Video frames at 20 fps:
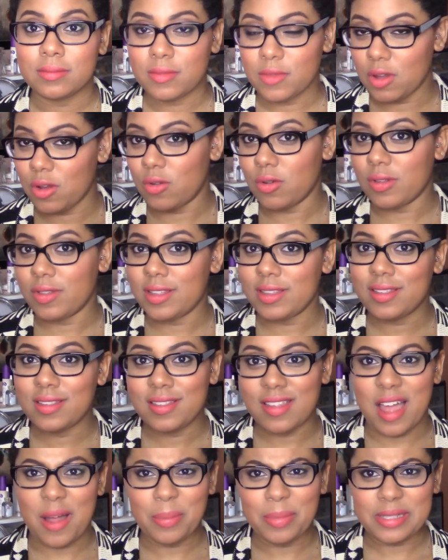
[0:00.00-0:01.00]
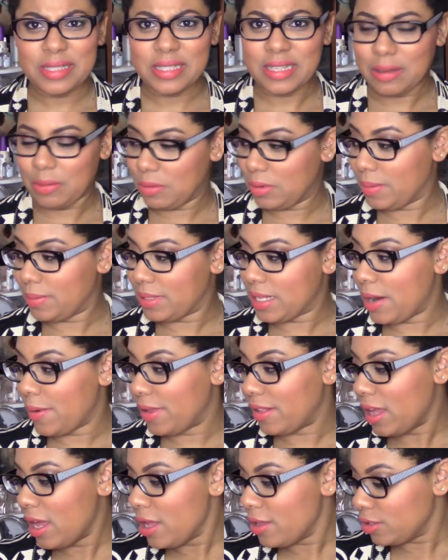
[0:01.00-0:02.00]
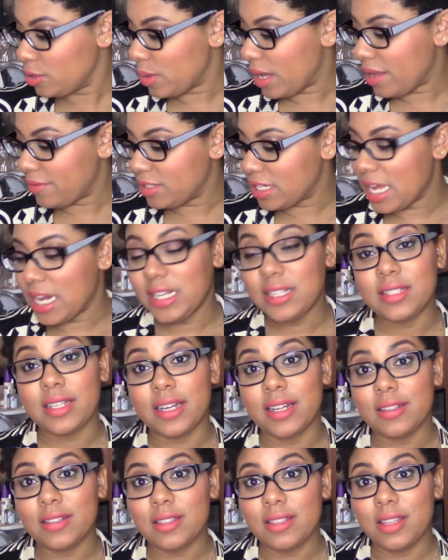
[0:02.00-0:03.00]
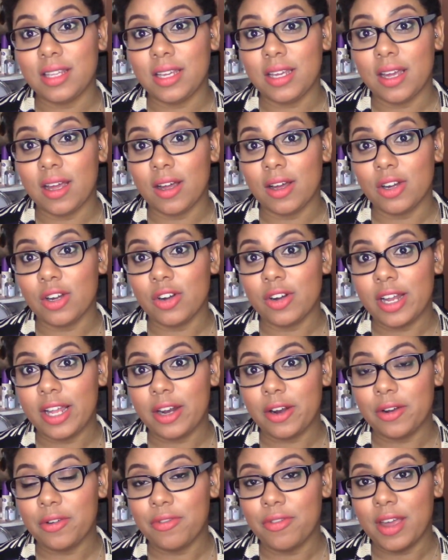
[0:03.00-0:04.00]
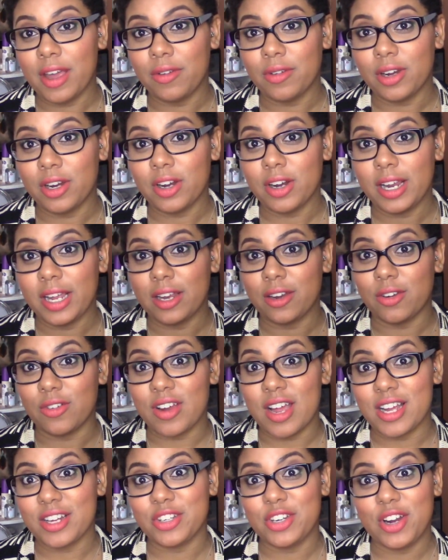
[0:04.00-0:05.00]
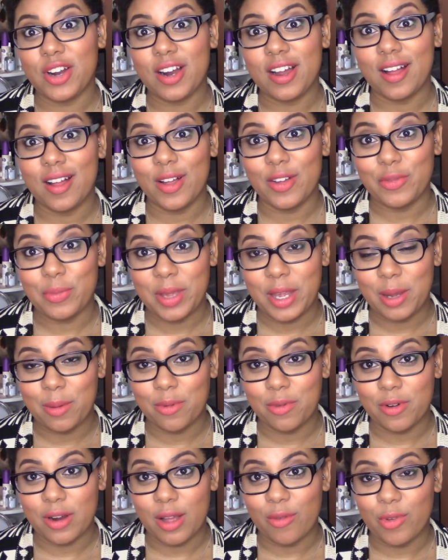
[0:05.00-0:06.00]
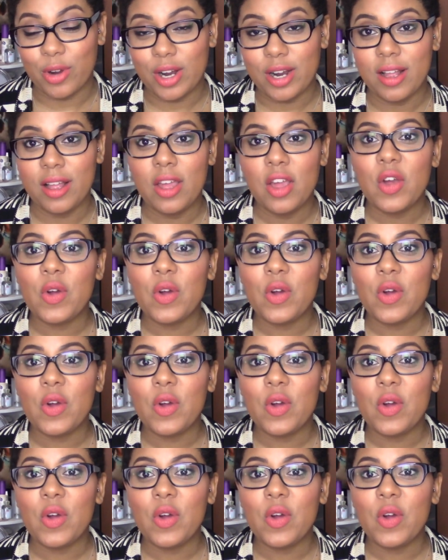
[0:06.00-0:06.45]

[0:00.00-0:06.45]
Oh, this is opposite. Whoops. Anyway, so we have Danny Sands, the creator, founder, and director of Makeup Forever.